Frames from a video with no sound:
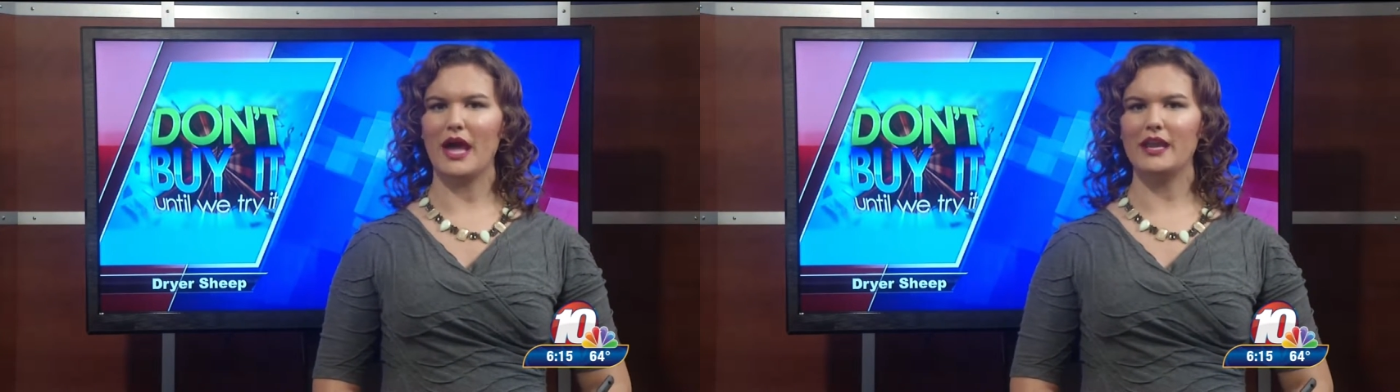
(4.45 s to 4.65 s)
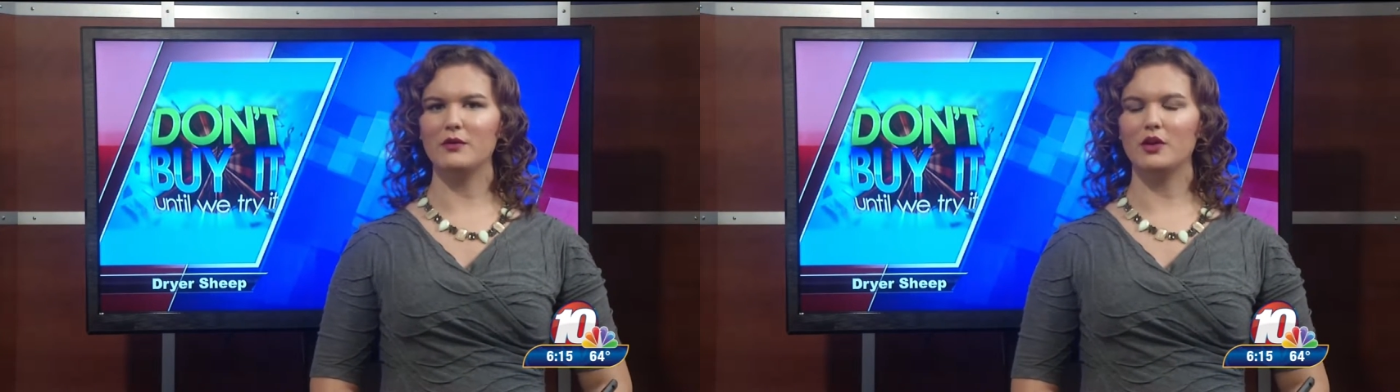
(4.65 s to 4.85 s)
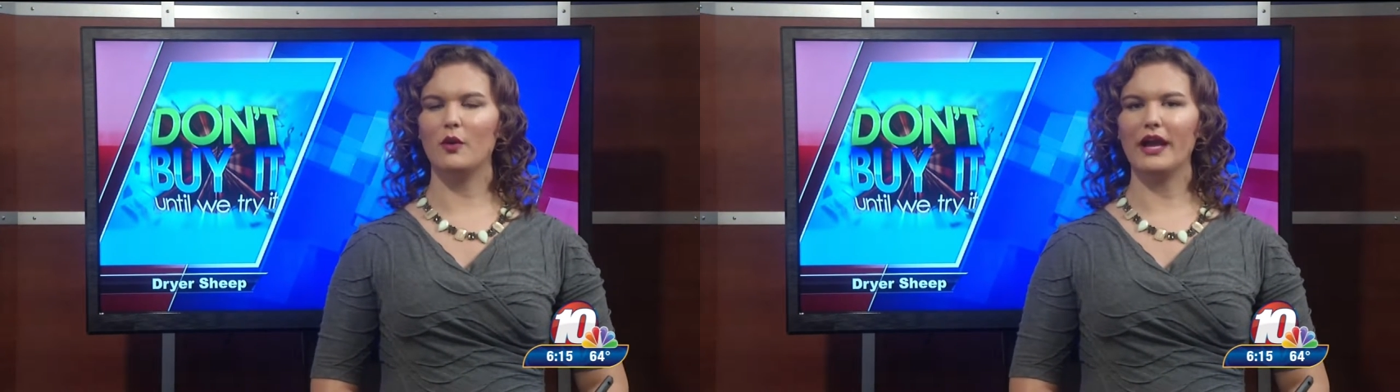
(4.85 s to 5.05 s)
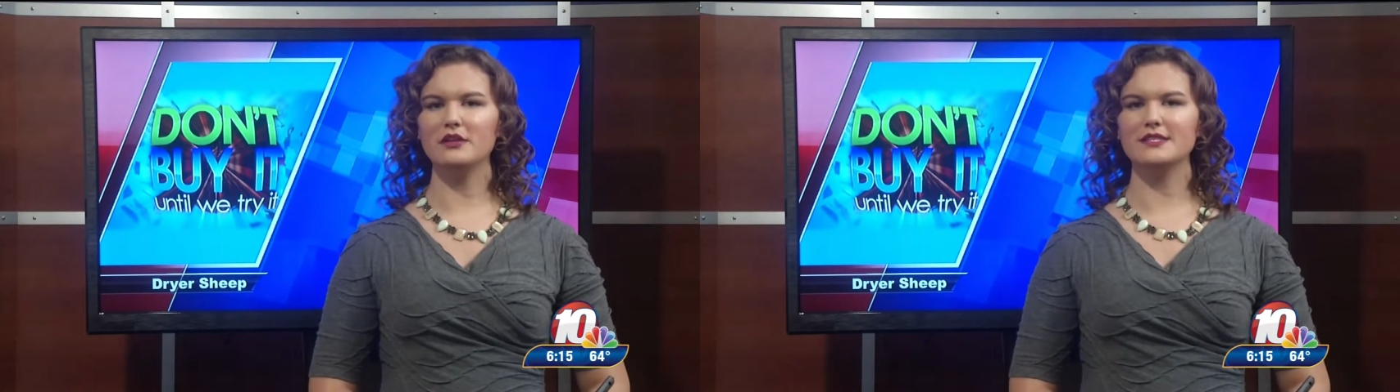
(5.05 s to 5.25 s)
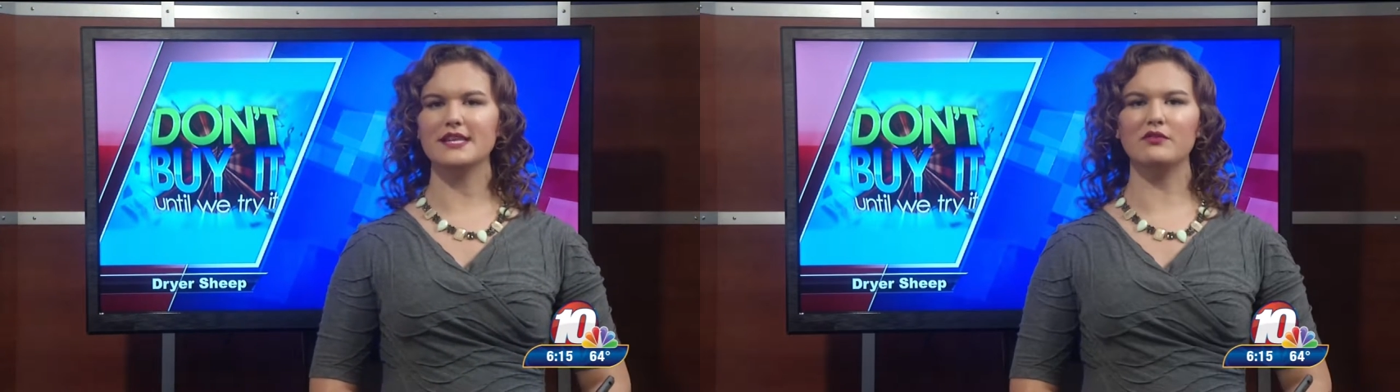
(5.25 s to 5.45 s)
and it
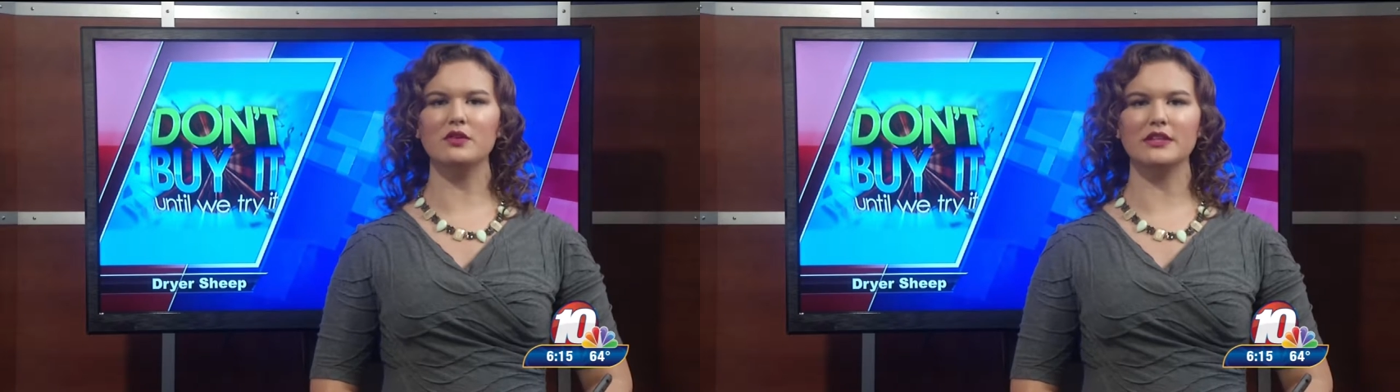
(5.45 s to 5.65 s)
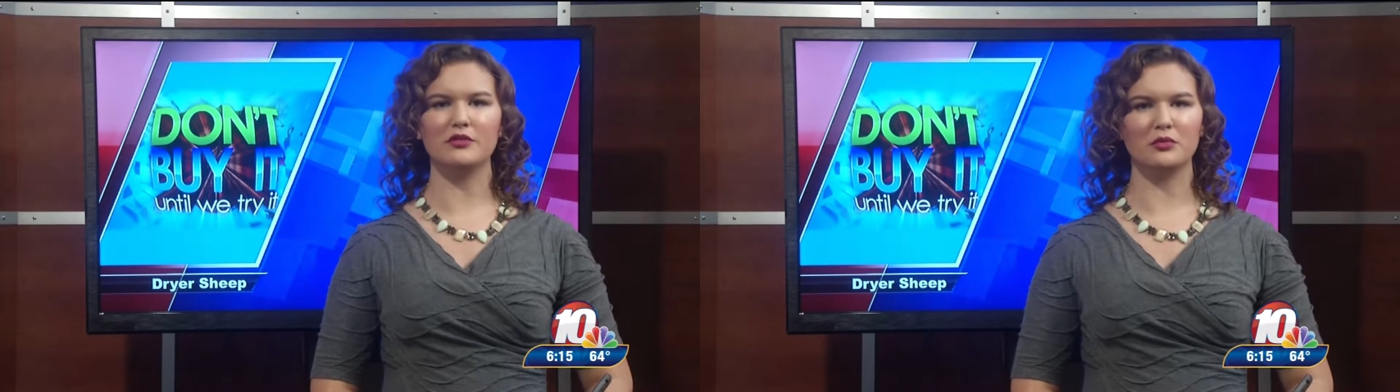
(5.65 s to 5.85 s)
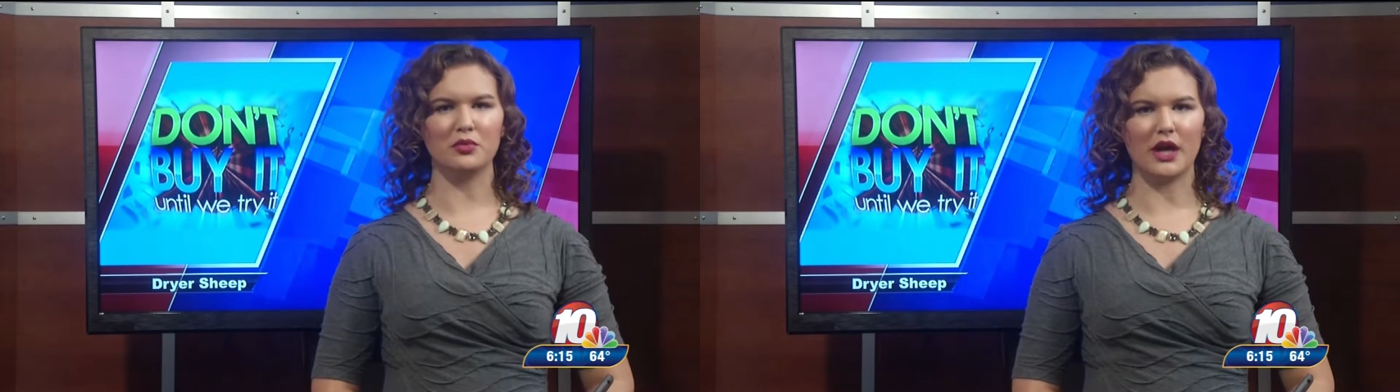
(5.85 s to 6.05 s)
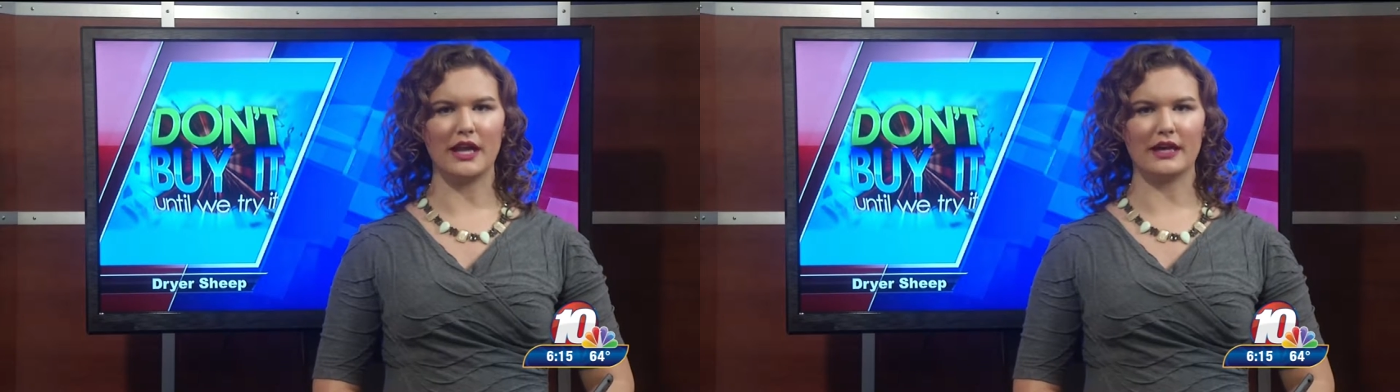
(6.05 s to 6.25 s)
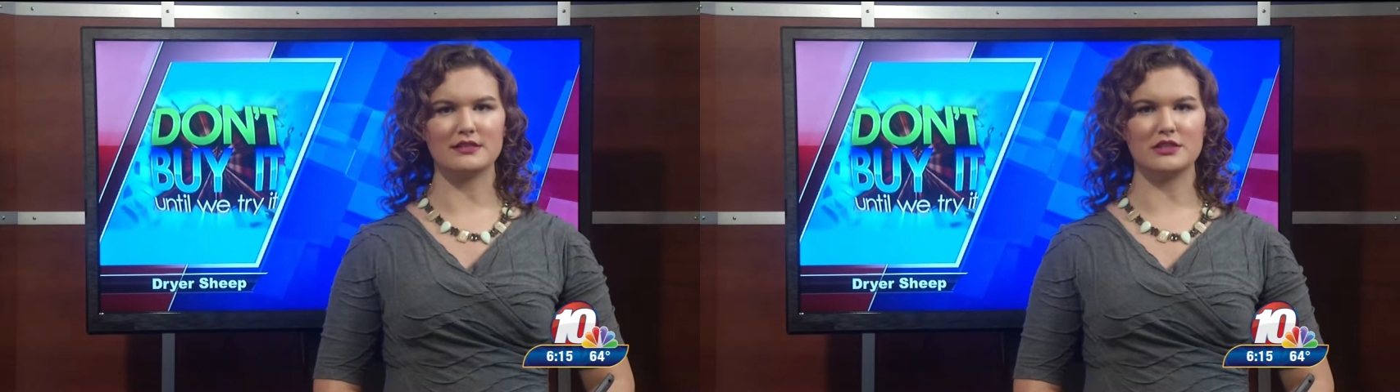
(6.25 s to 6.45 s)
requires several different
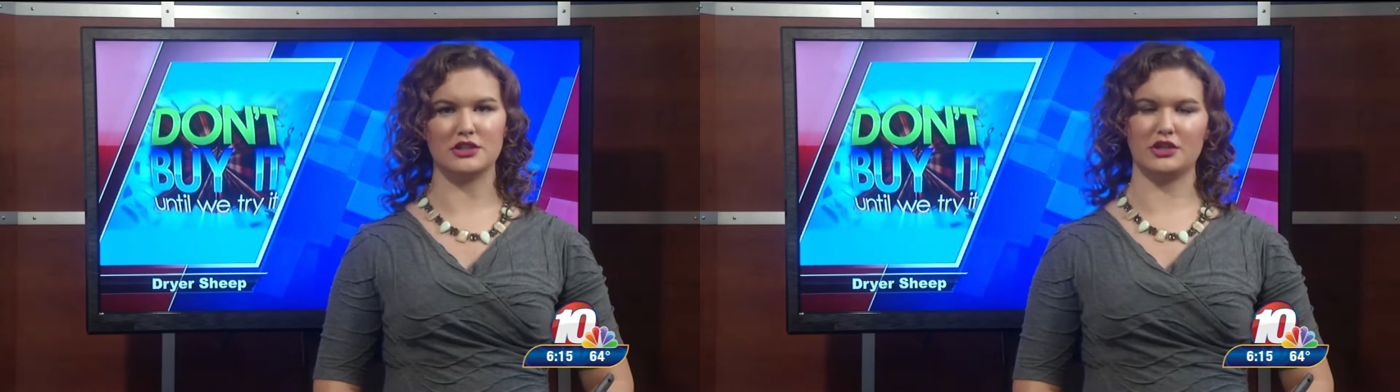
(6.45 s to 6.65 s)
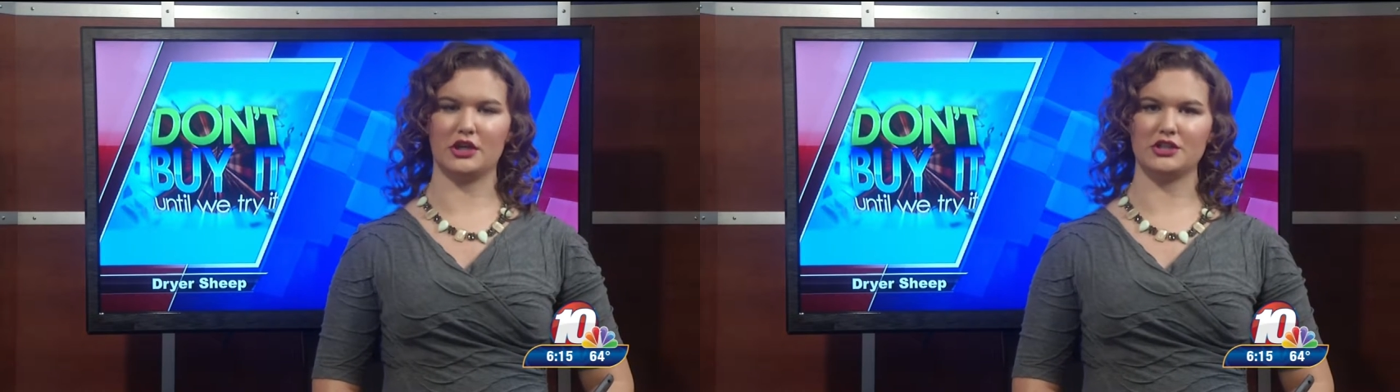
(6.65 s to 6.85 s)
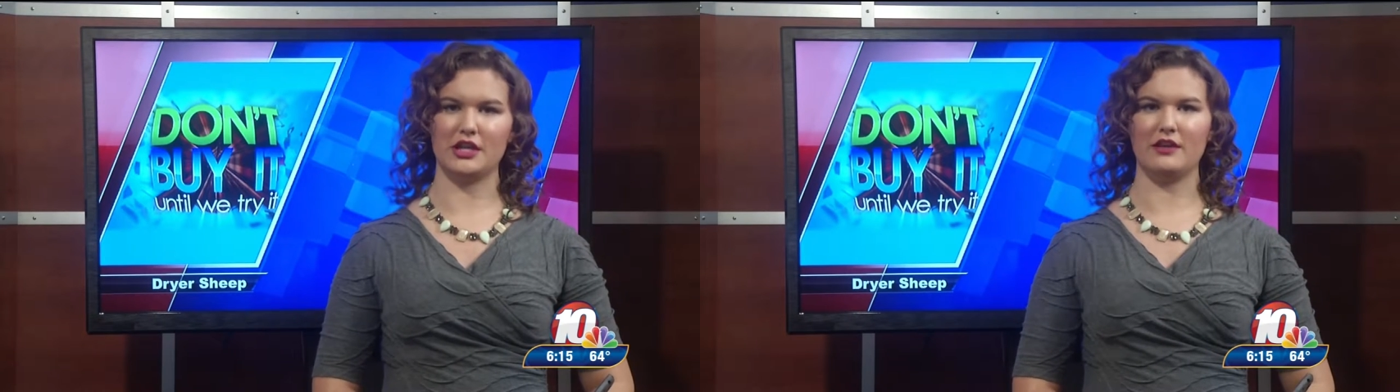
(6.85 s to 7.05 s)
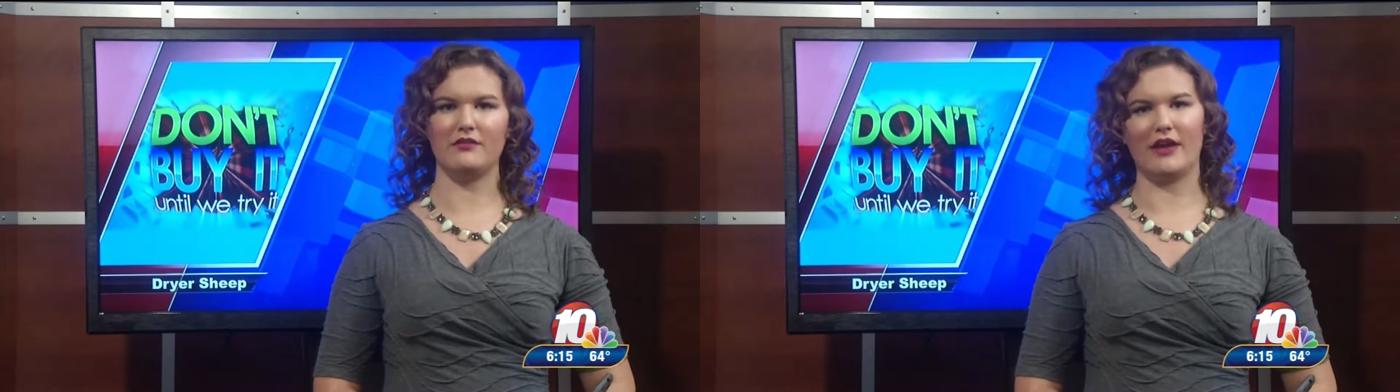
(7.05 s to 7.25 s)
products detergent,